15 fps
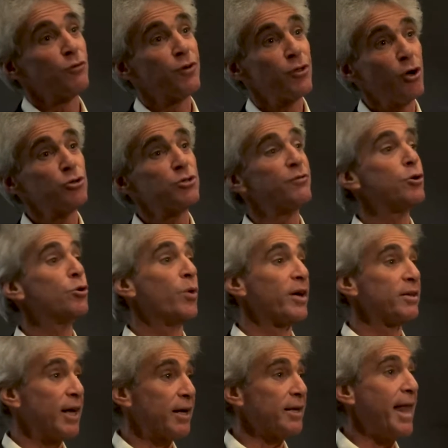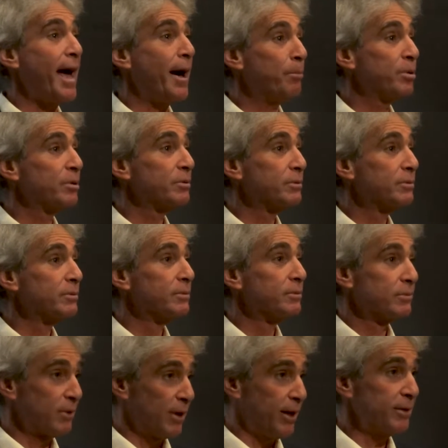for those of you who want to take a nap,
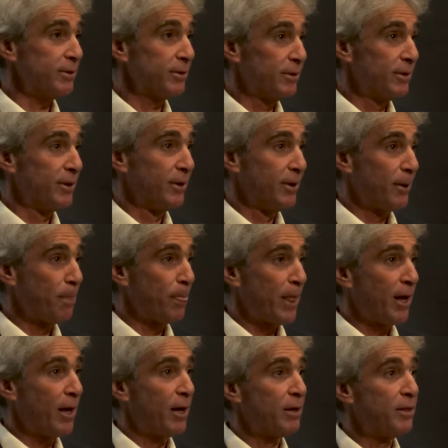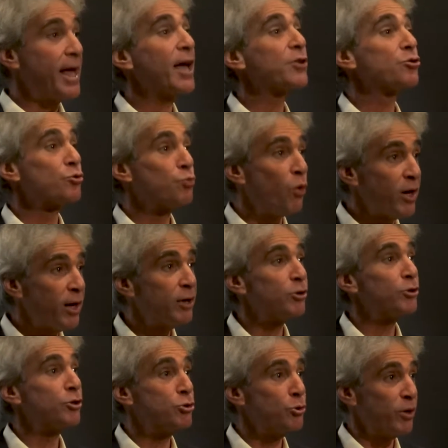right, the answer is
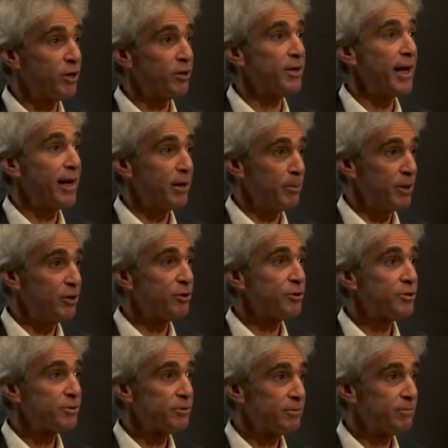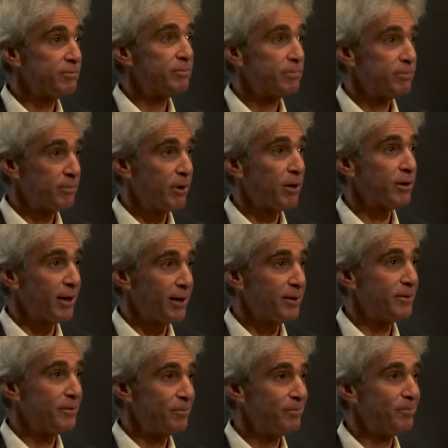100 to 200 nanometers. Okay,
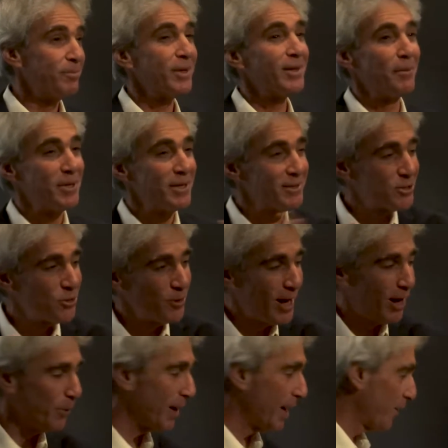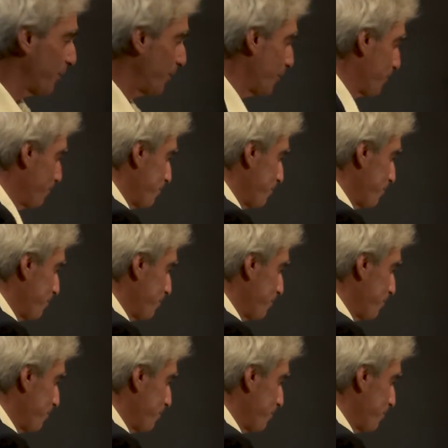but let me show you how we got there.